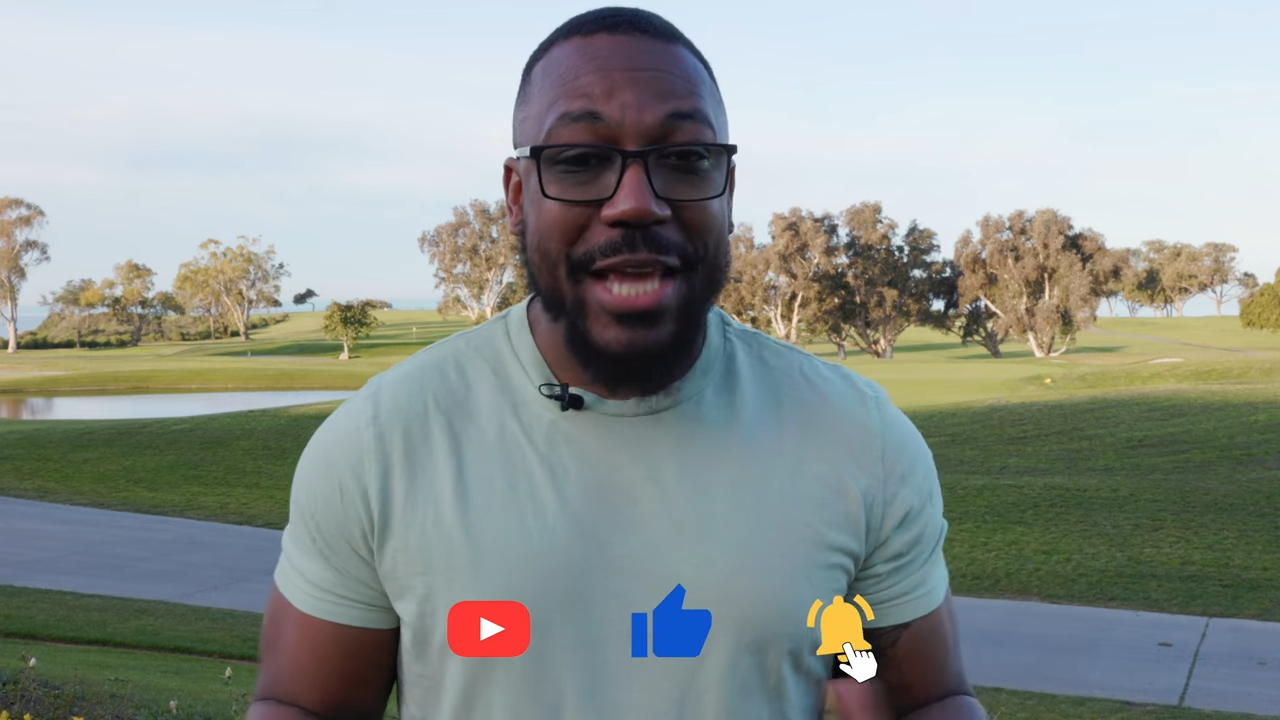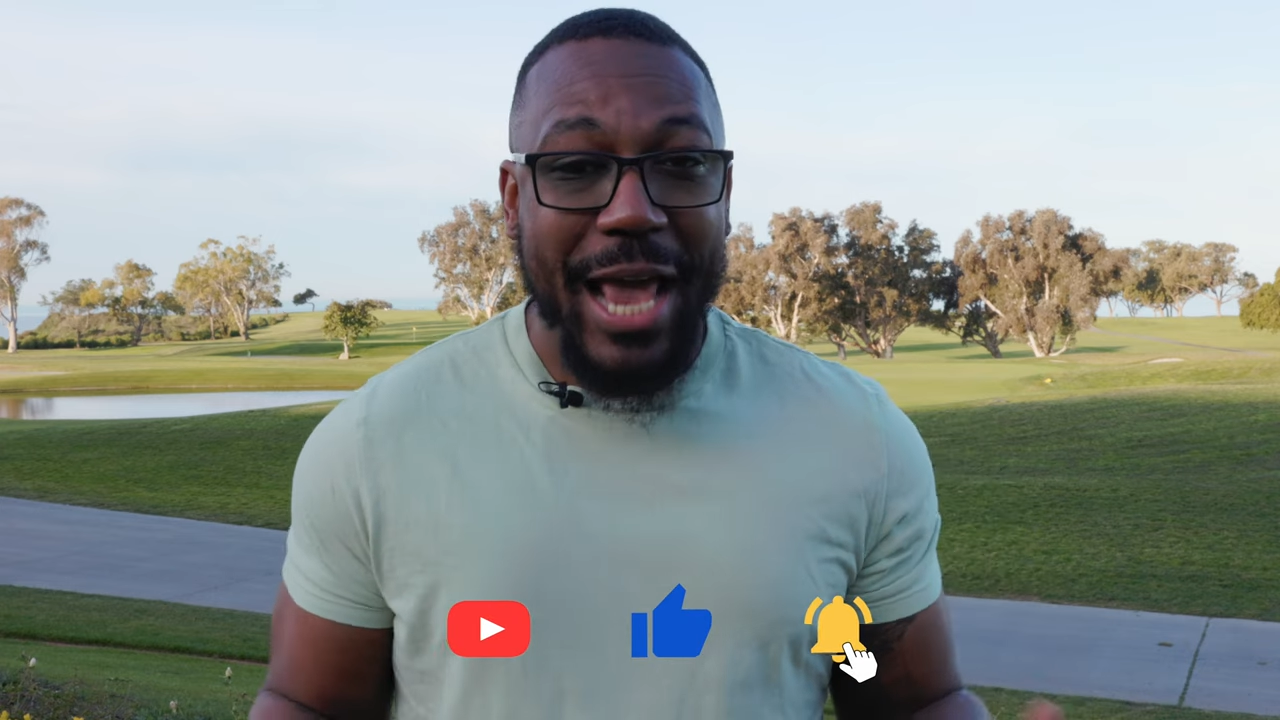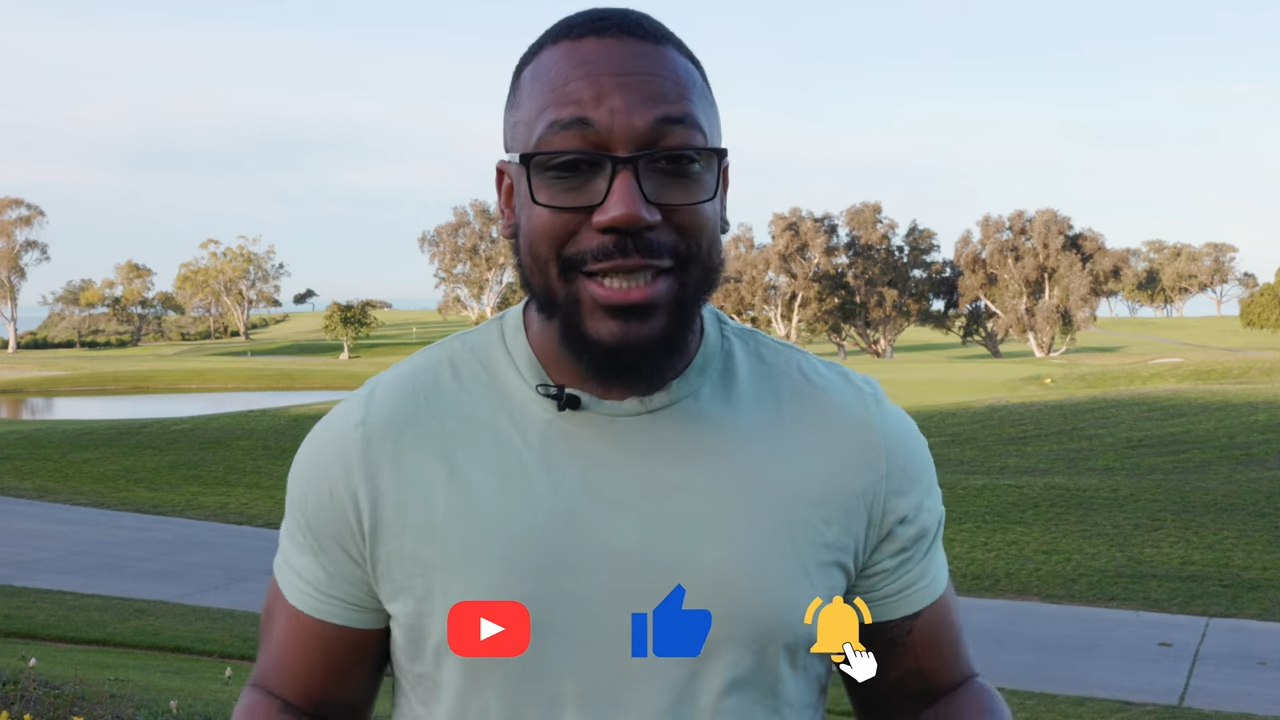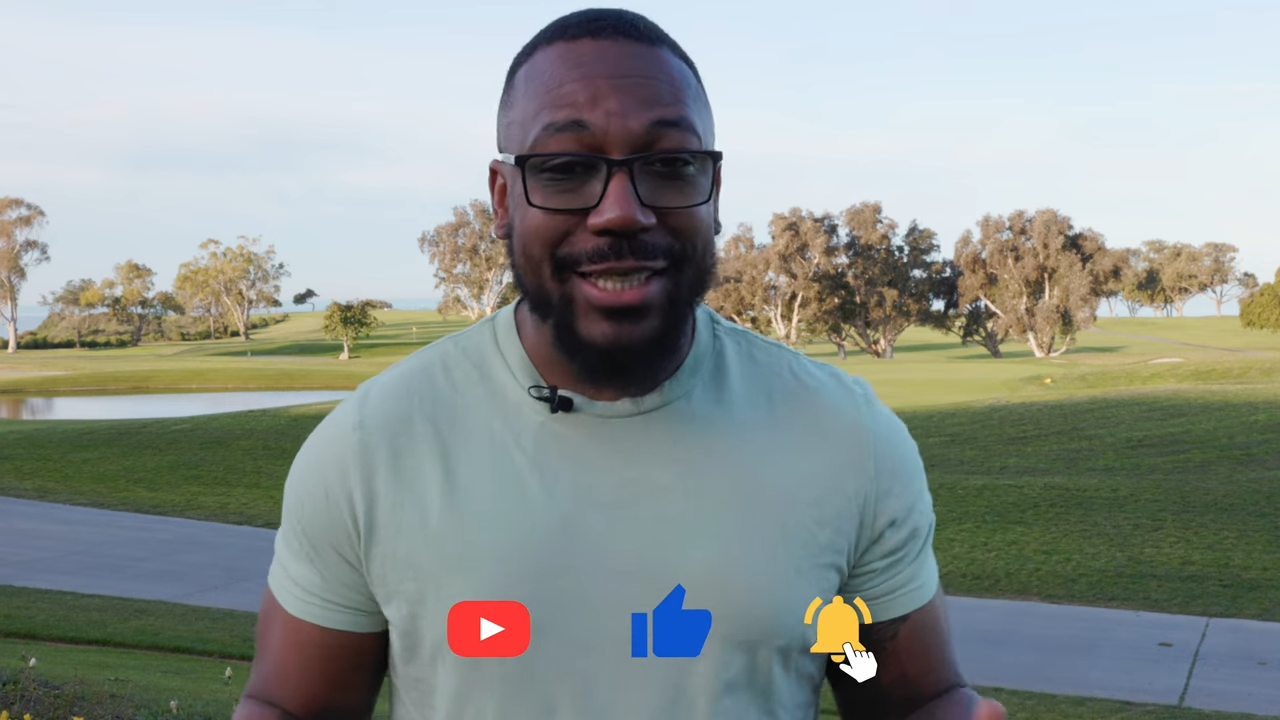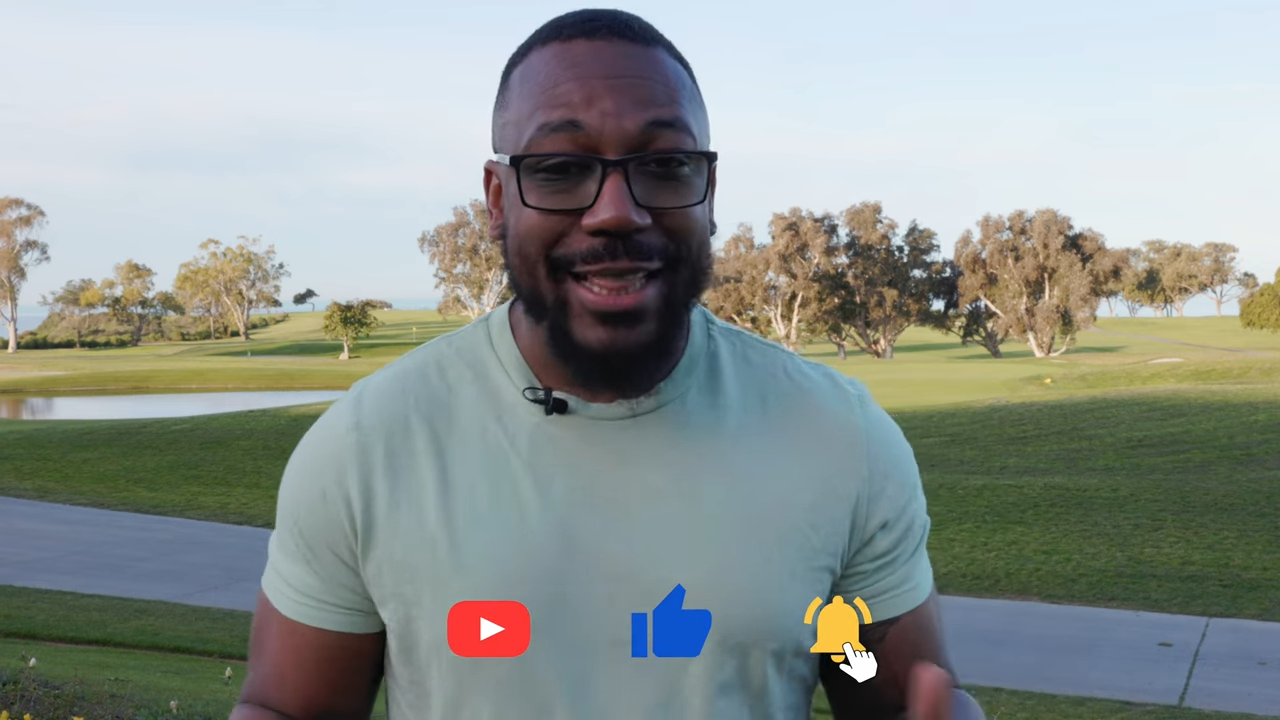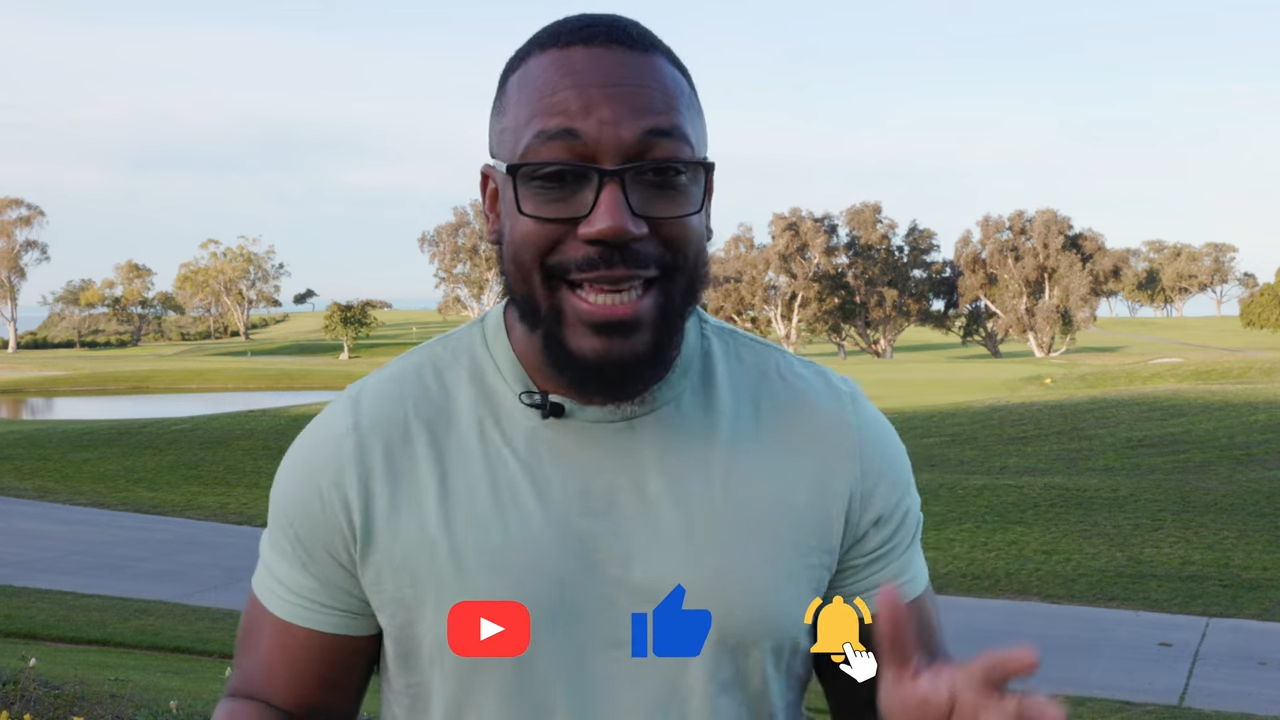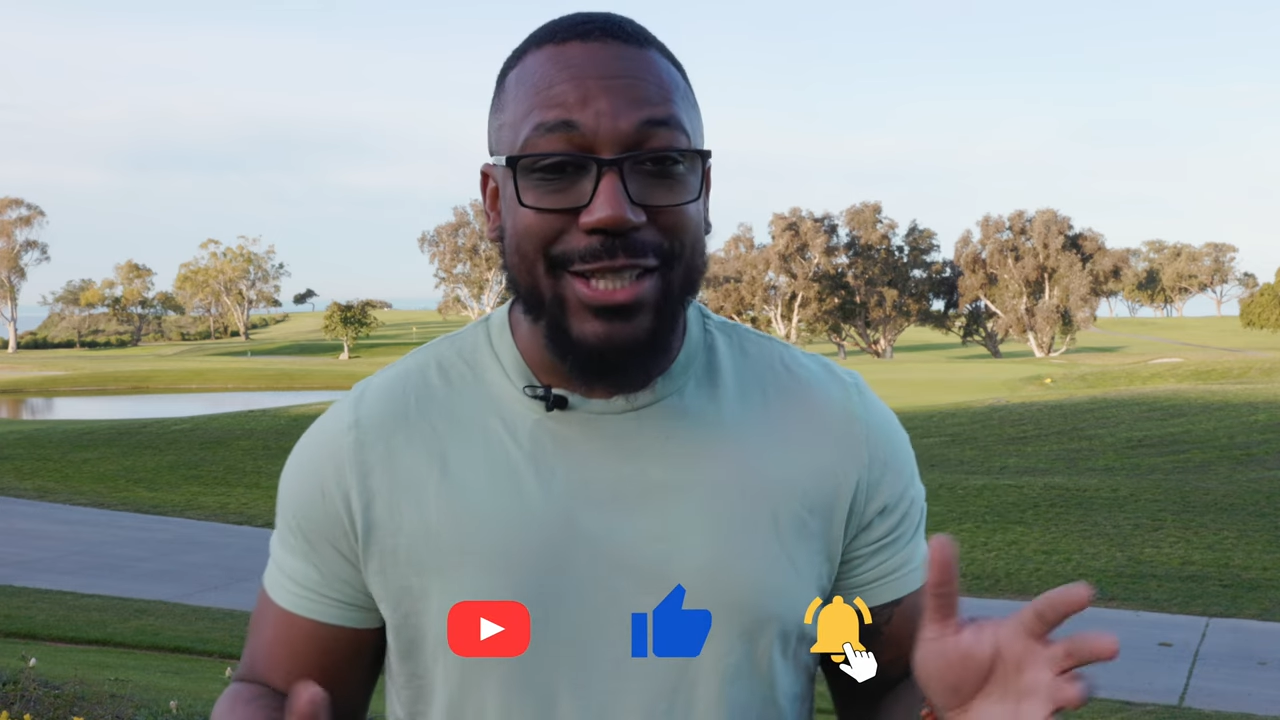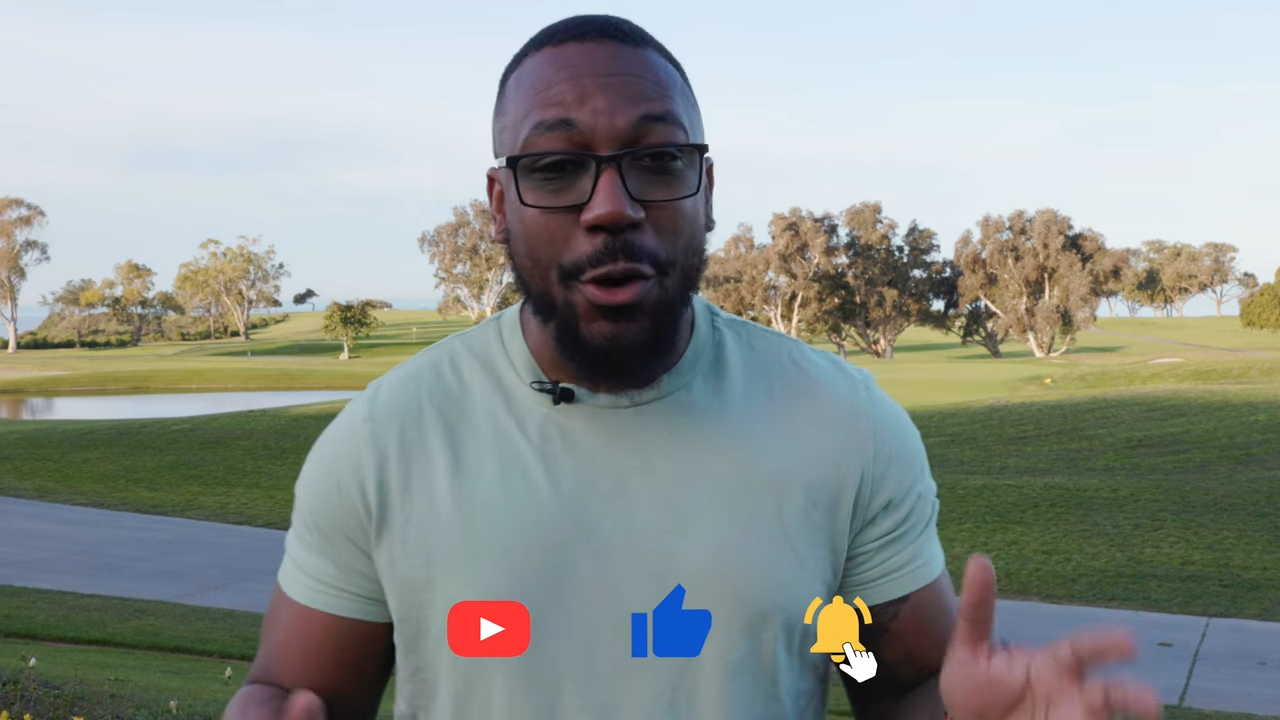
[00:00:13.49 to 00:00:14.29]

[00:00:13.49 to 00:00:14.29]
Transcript: Yes, the